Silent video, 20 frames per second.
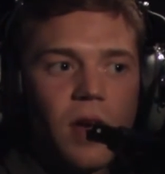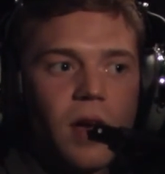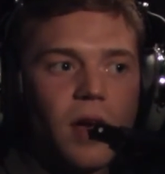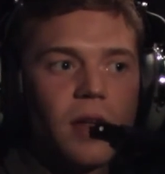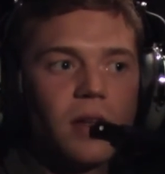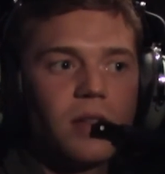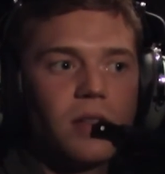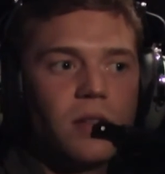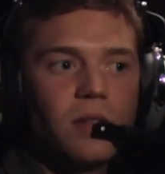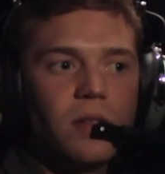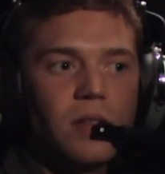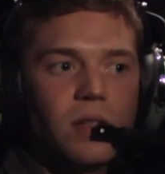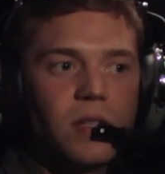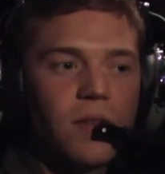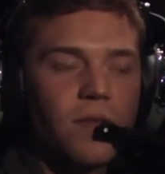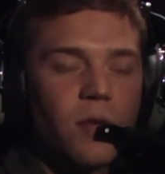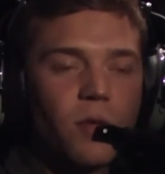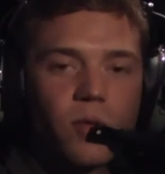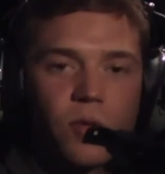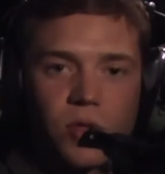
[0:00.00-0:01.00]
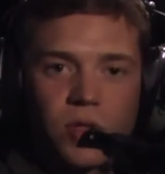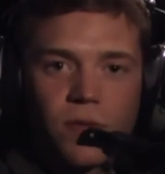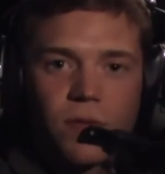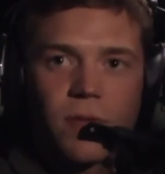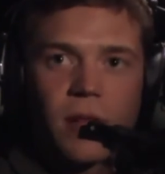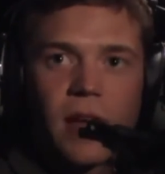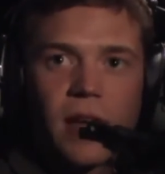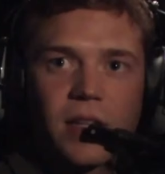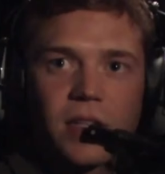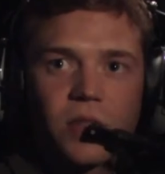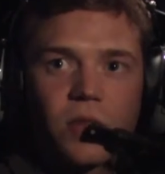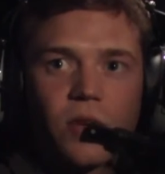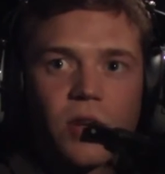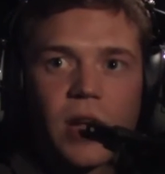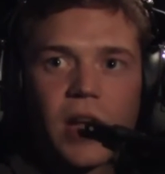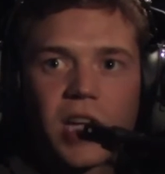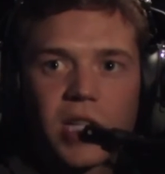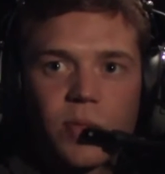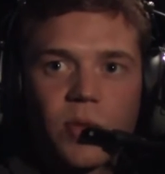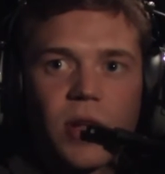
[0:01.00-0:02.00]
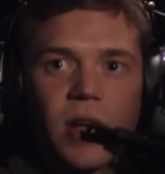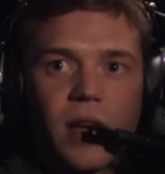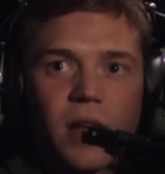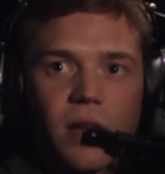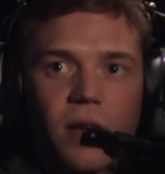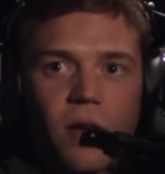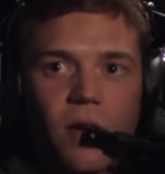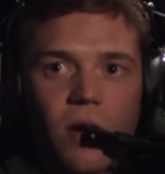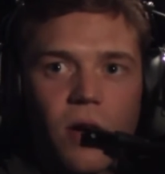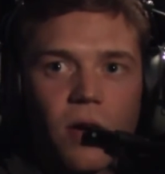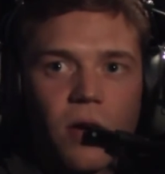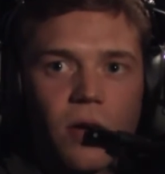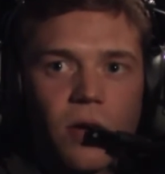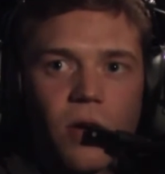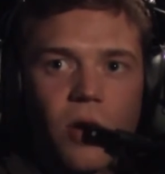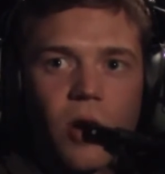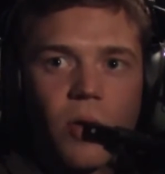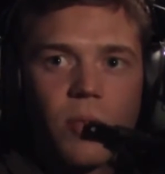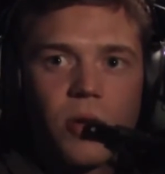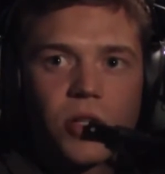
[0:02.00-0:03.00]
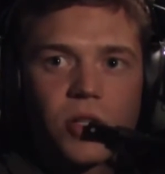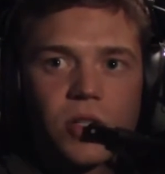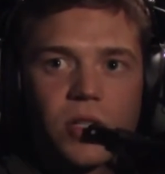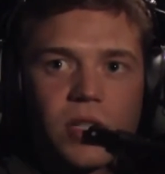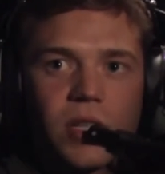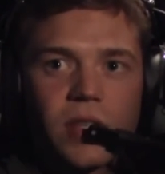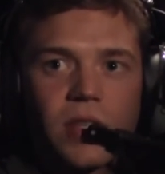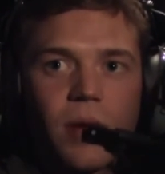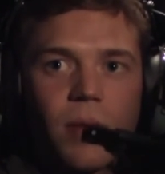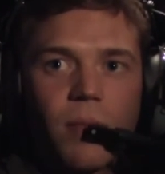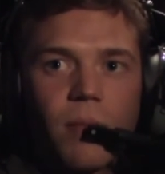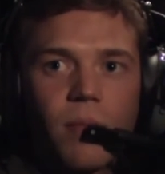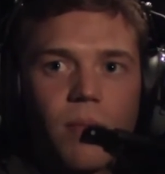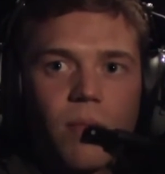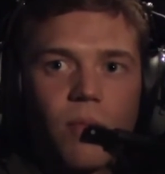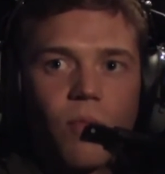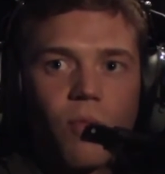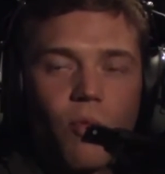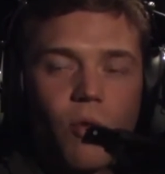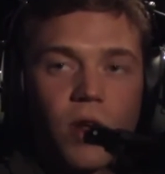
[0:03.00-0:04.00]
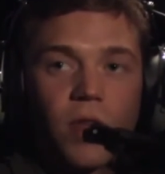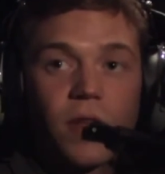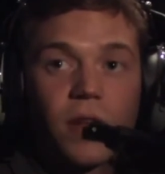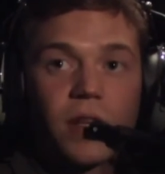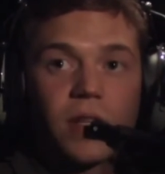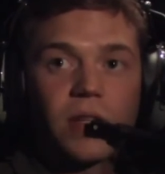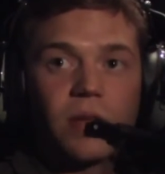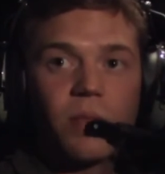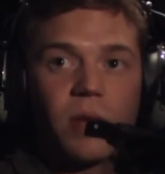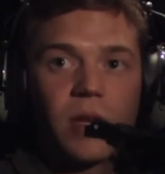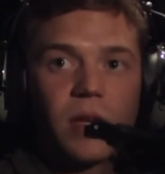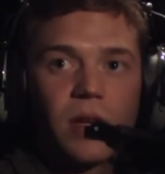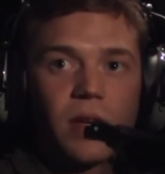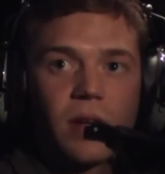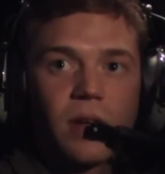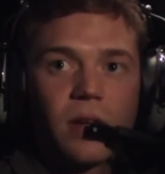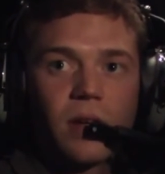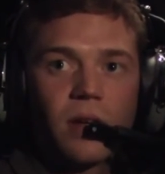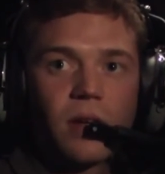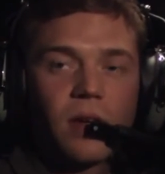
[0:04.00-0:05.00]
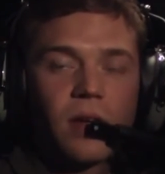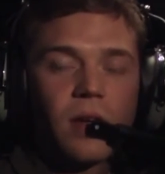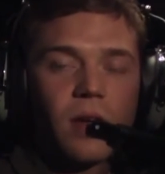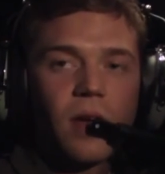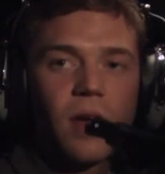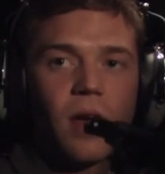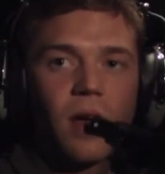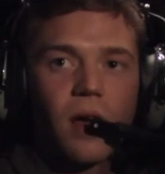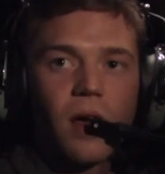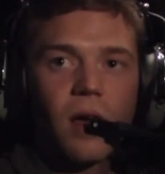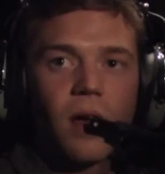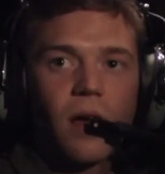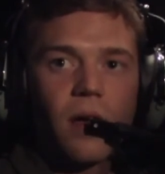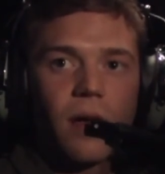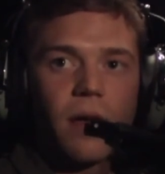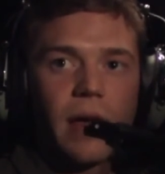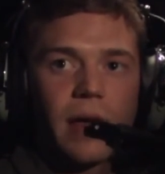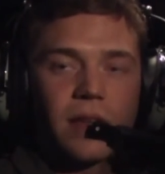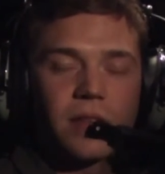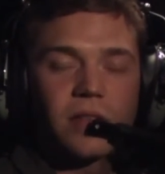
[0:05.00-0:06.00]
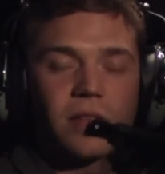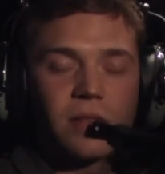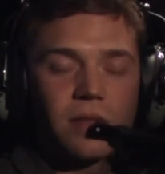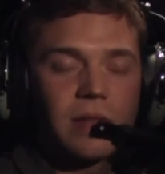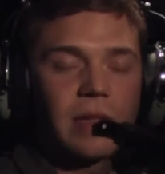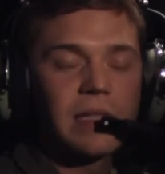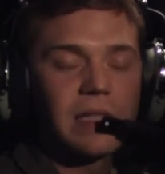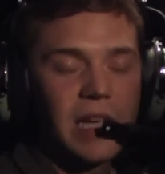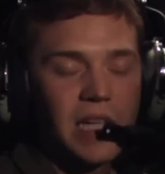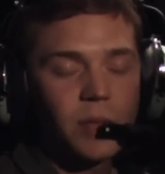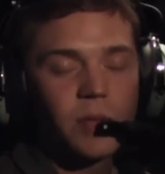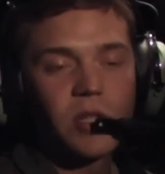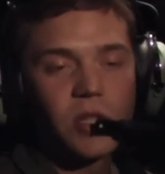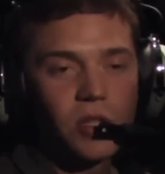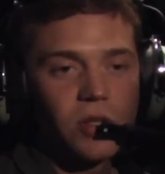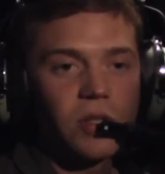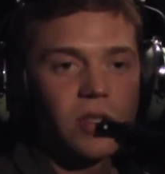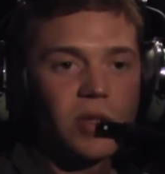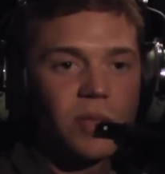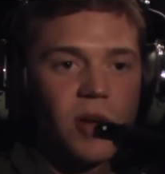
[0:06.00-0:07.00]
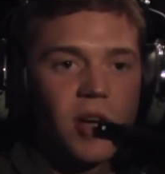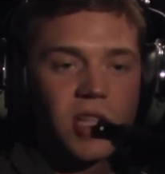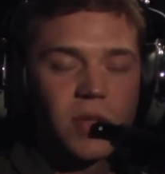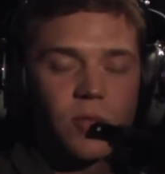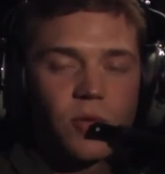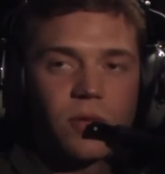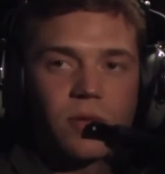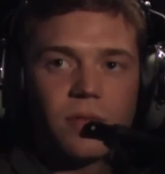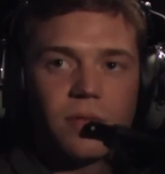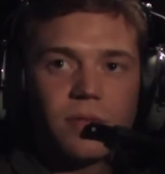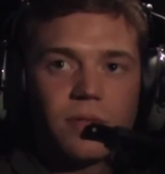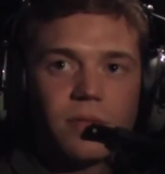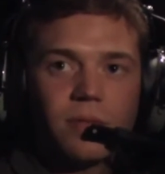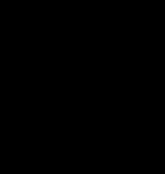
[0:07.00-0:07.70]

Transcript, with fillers: uh, different routes of flights in order to expedite our, our mission to get them where they need to be uh, as, as expeditiously as possible.